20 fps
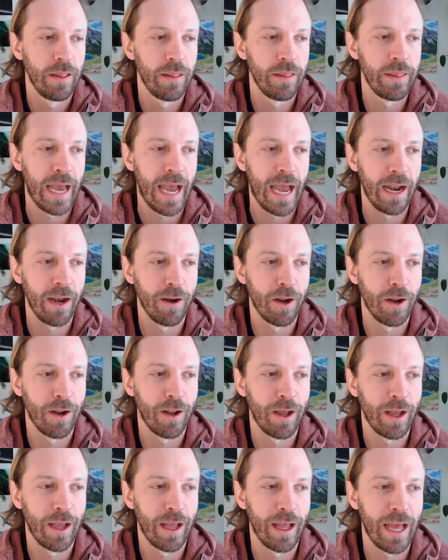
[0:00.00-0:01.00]
that
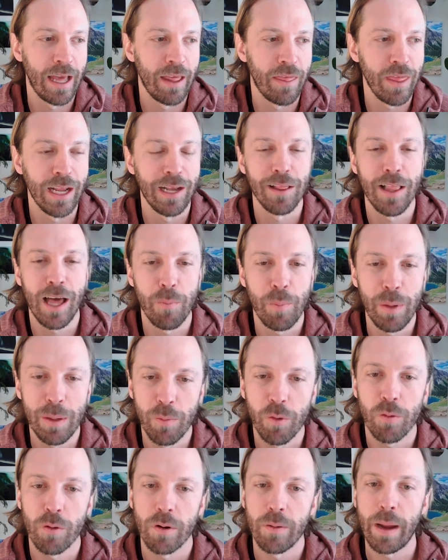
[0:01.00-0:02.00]
I think a lot of
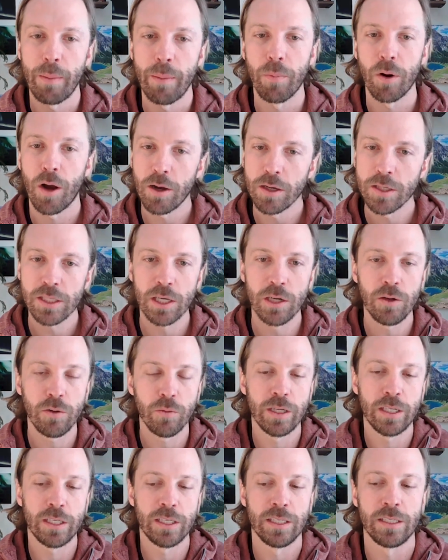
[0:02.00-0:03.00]
people will remember also,
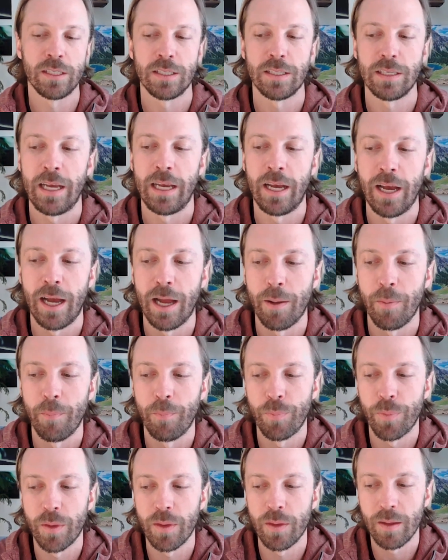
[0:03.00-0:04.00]
which is
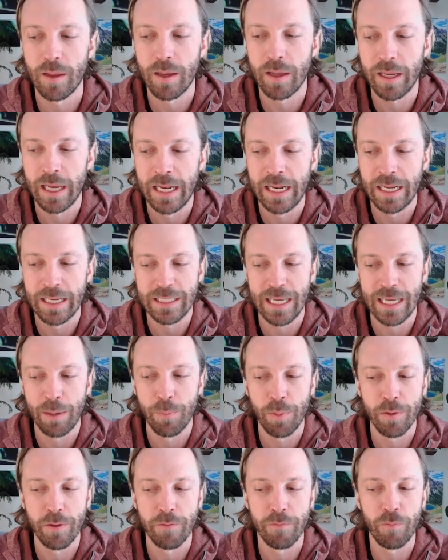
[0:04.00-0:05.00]
an
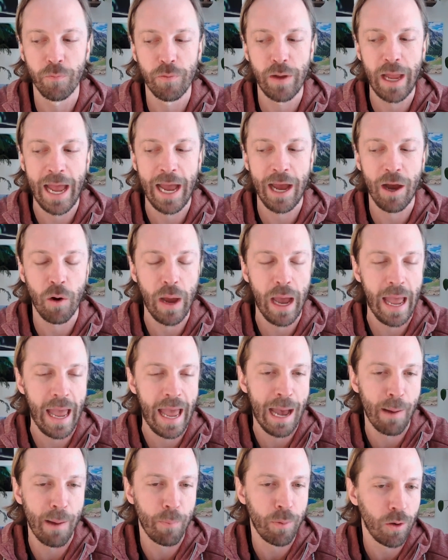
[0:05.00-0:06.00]
example of how
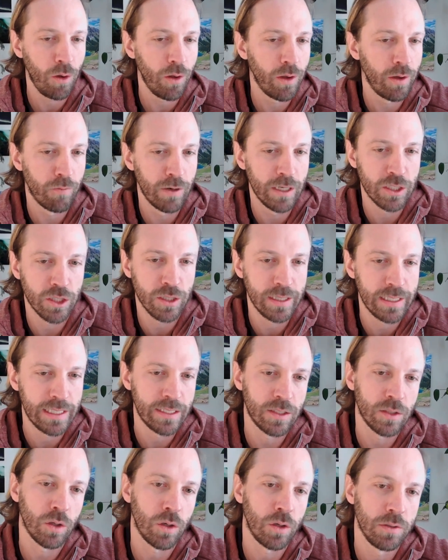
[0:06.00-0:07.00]
Apple originally
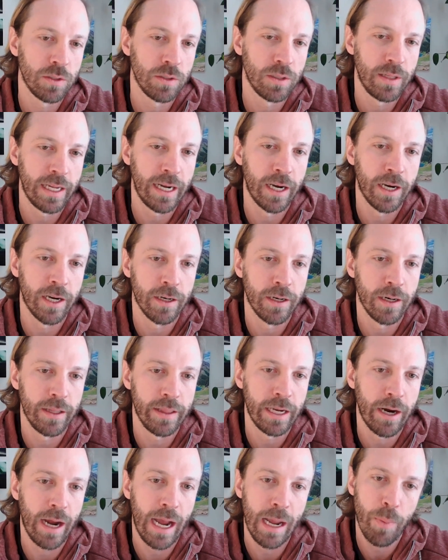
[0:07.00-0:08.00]
sold their
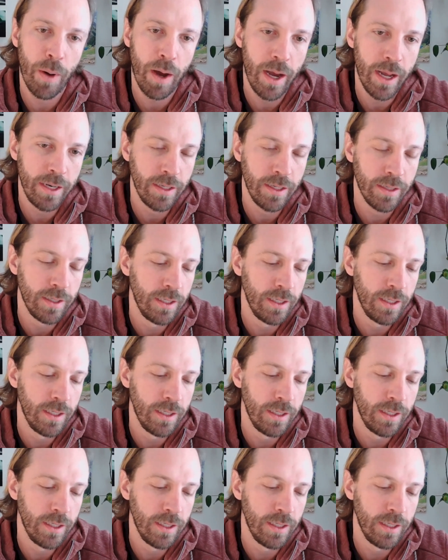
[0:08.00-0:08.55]
iPod.